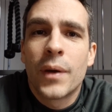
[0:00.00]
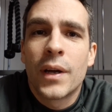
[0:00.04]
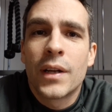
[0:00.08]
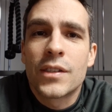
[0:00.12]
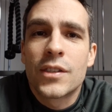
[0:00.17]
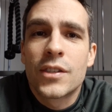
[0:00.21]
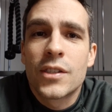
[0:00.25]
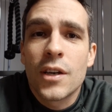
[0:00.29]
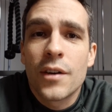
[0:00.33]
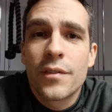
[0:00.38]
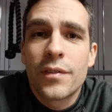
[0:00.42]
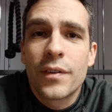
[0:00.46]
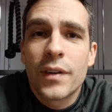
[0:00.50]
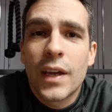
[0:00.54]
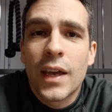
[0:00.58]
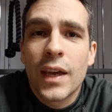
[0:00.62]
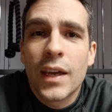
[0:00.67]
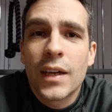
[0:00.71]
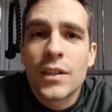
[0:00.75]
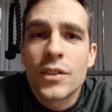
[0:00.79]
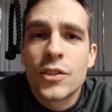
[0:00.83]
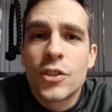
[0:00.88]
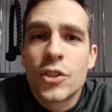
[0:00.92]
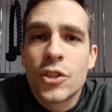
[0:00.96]
and
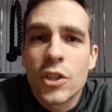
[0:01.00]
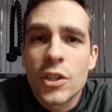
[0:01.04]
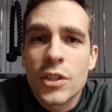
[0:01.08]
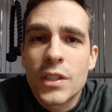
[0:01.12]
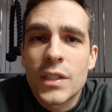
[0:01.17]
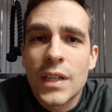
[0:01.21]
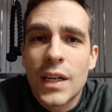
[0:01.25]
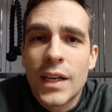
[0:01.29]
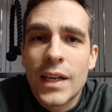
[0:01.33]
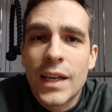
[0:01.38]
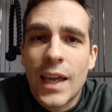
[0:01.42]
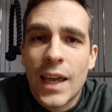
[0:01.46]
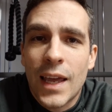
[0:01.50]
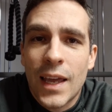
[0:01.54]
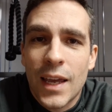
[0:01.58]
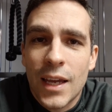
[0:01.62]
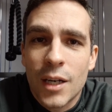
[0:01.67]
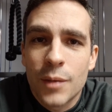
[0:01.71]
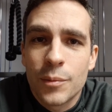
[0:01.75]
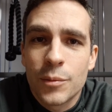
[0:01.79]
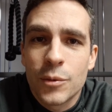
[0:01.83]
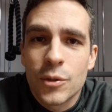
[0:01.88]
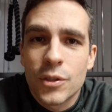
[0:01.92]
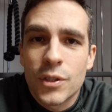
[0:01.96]
suffocate just like
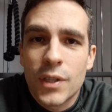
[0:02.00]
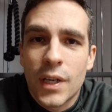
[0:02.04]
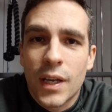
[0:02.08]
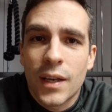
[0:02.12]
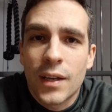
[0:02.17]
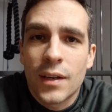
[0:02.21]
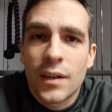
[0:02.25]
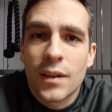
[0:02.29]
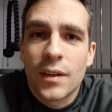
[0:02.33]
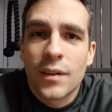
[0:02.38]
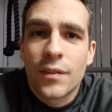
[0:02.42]
animals can